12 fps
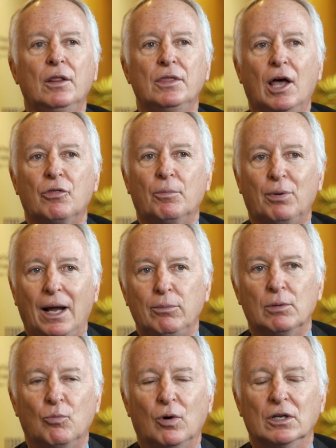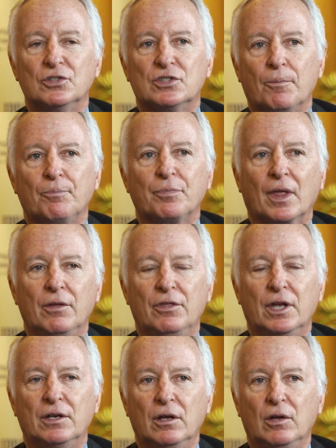Now, the problem was
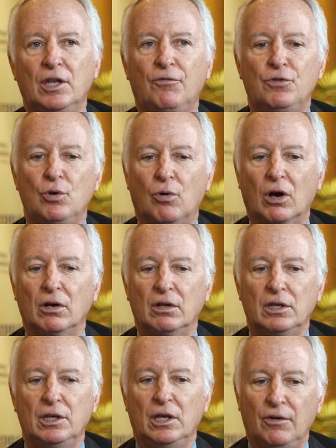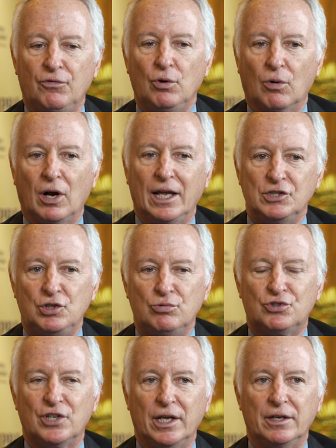that if you are, as you
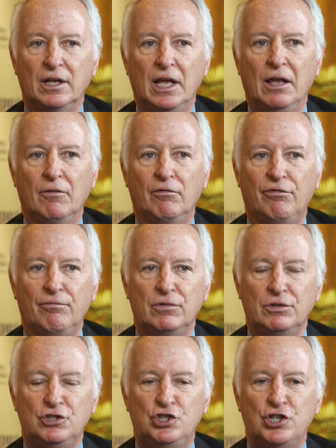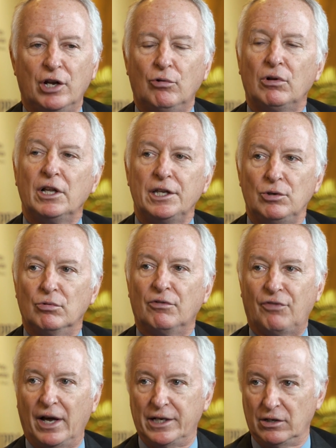said, generally
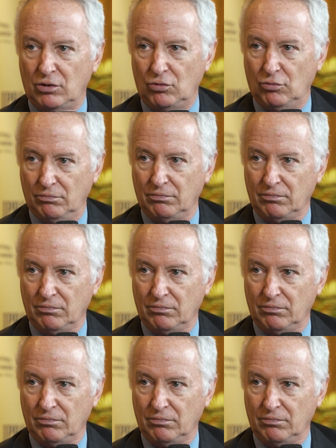unified at home